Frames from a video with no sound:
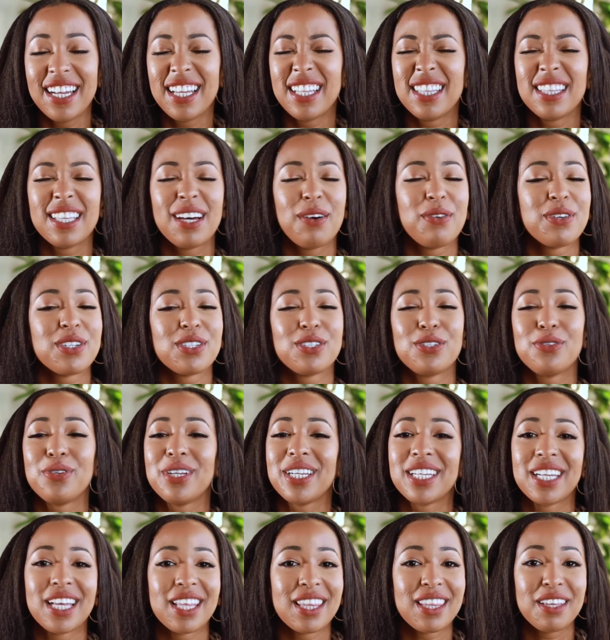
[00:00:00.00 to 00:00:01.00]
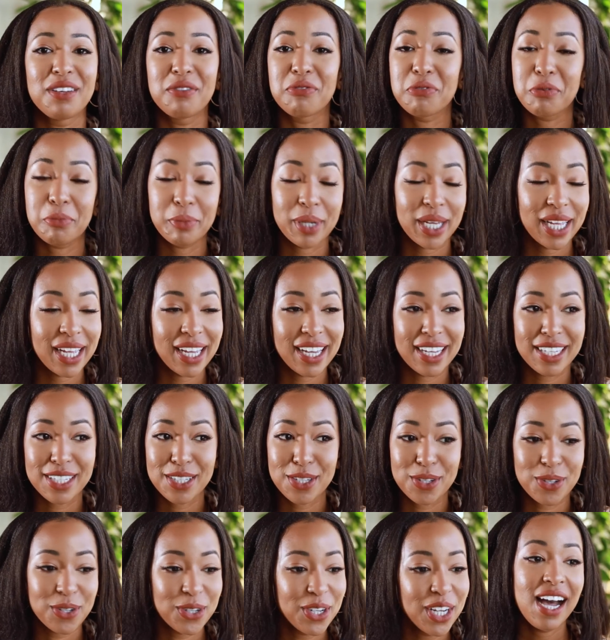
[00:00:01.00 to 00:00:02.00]
and I was doing nothing for my hair.
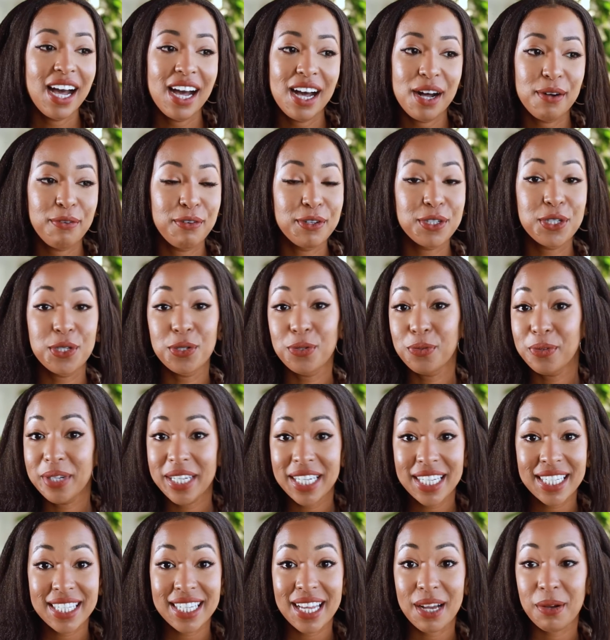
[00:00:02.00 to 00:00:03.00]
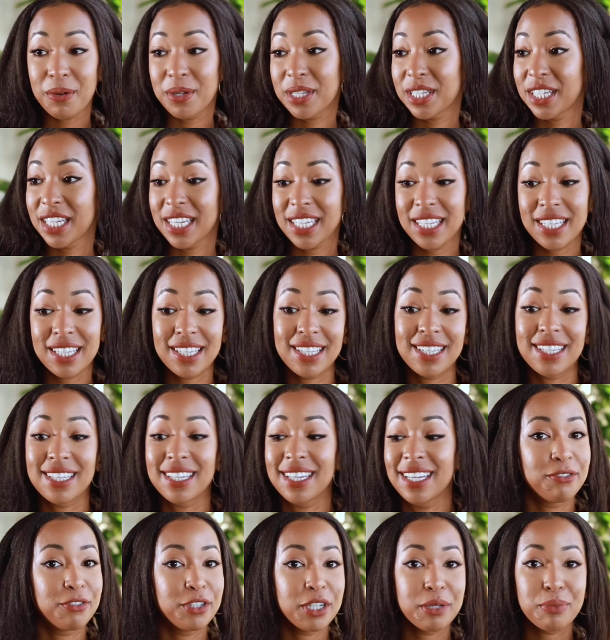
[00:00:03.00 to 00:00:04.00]
So for 2 weeks, I was
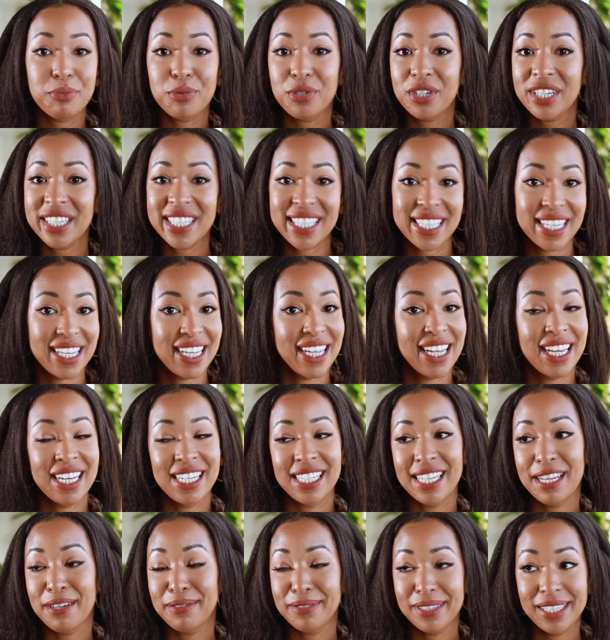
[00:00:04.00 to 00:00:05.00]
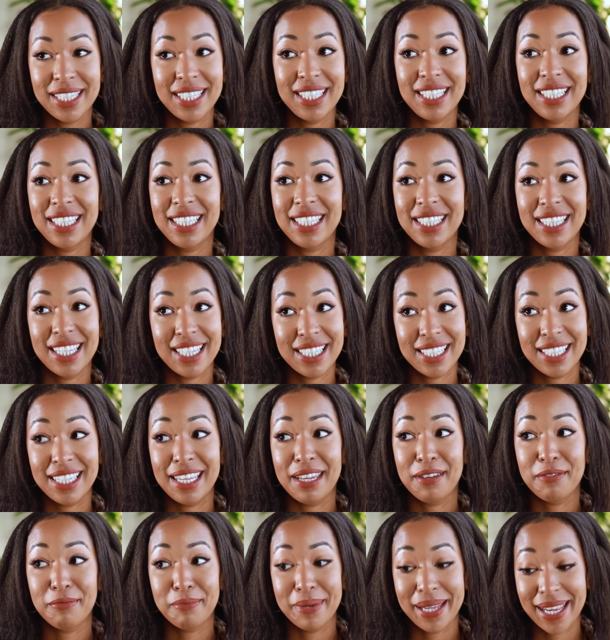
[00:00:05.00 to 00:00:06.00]
just free breezing, and definitely that
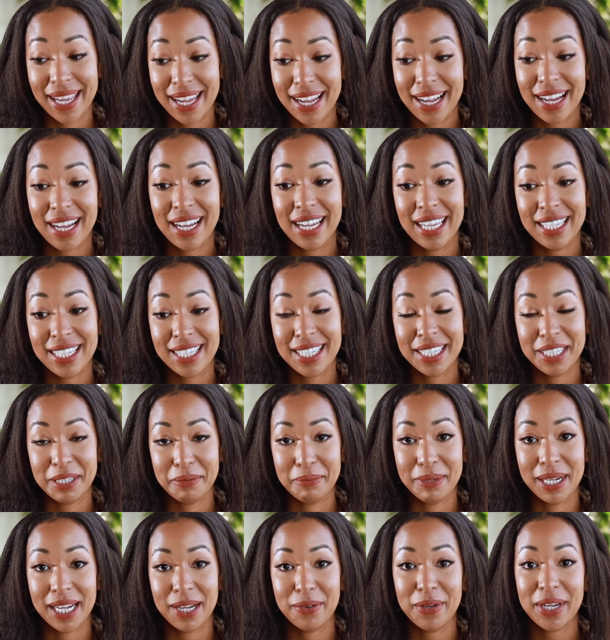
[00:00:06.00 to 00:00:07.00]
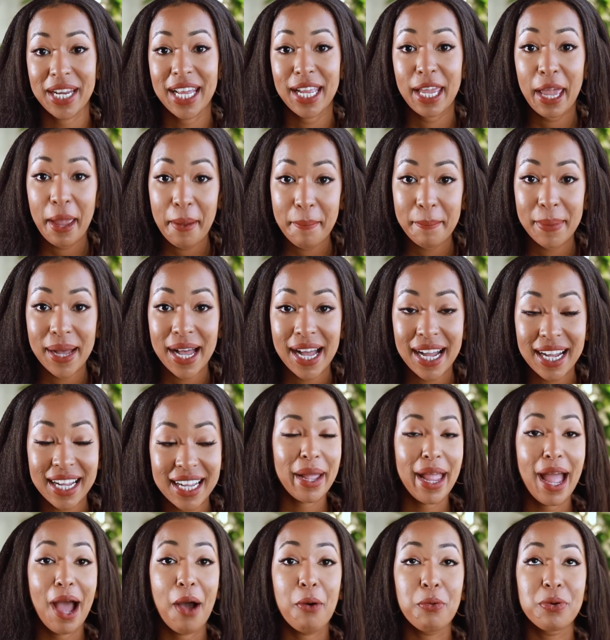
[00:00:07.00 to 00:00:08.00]
gave my hair a setback. When I came back,
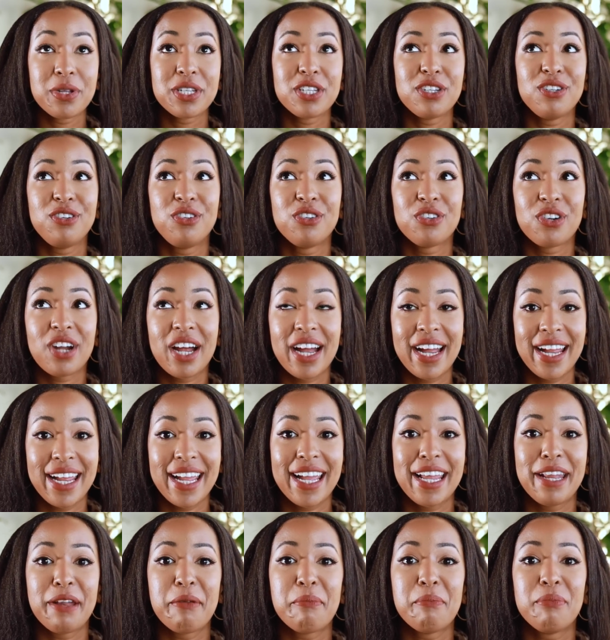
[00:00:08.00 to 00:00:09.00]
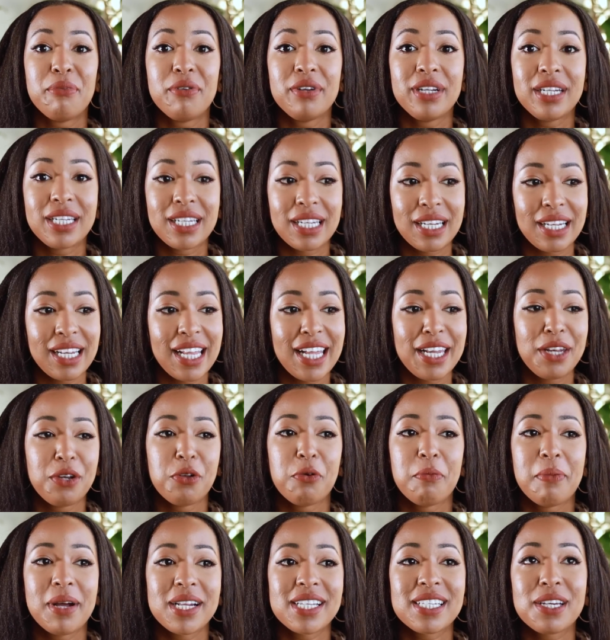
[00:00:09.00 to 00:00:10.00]
my hair was dry and brittle, and
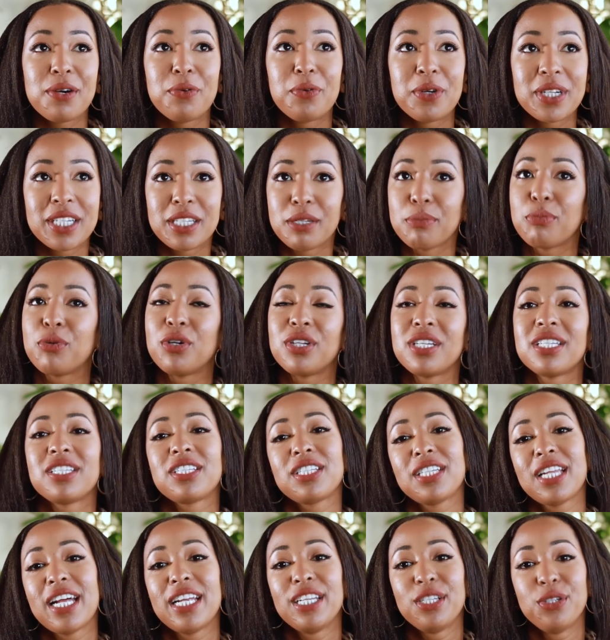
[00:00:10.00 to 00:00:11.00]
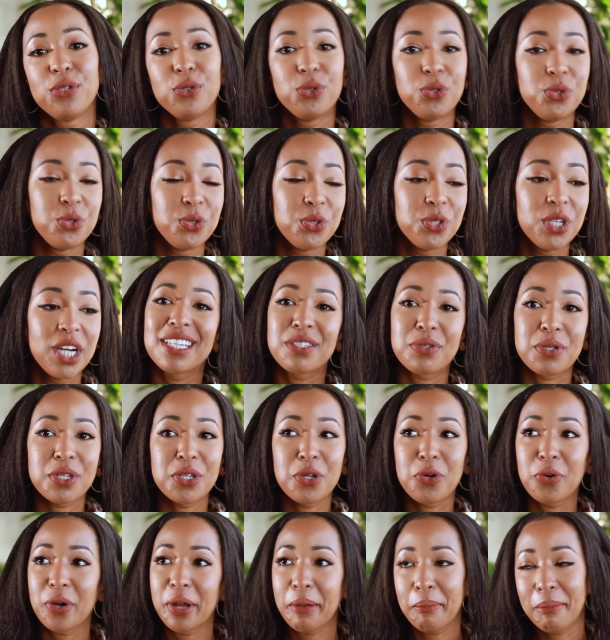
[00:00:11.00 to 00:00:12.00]
no matter what deep conditioner I do, it was
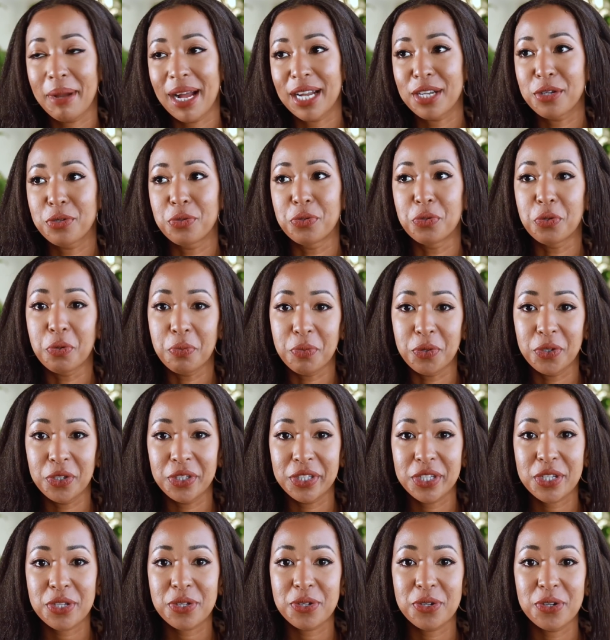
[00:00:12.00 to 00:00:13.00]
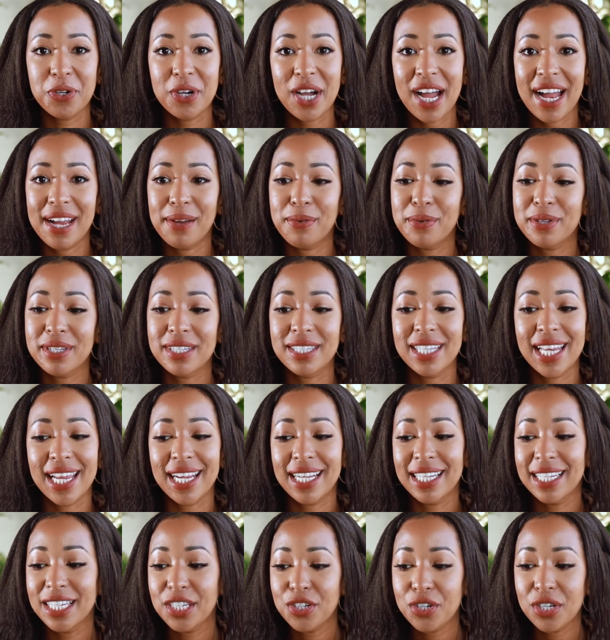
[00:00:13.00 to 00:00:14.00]
not going back to normal. So I was
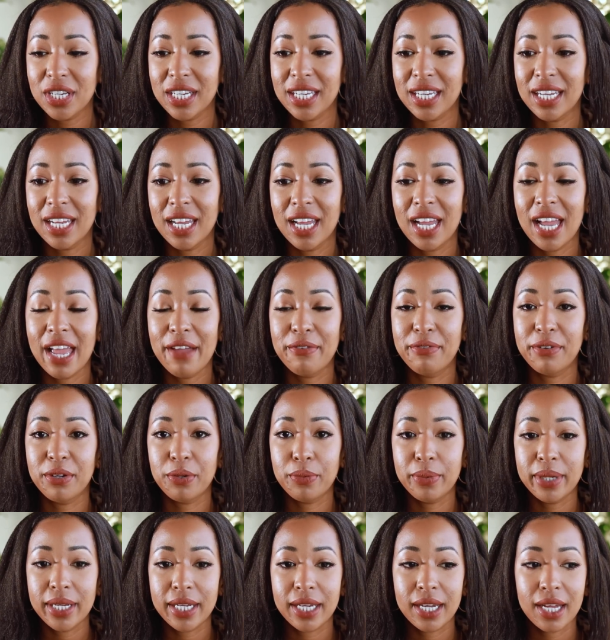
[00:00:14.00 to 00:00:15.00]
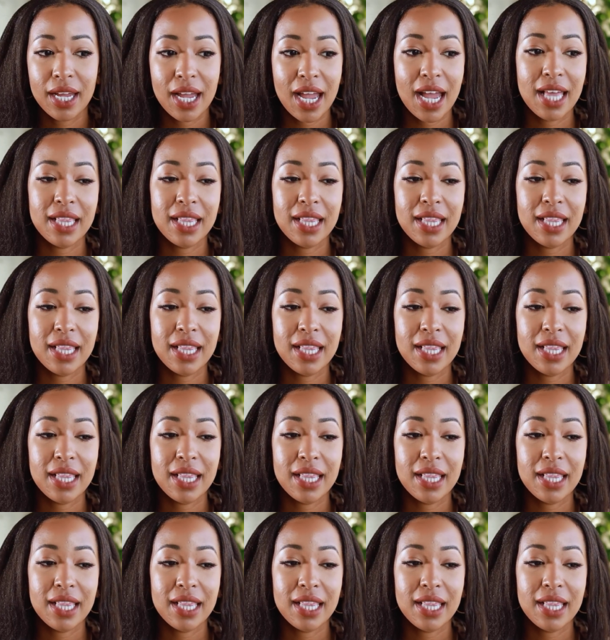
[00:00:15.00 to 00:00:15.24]
like literally every week.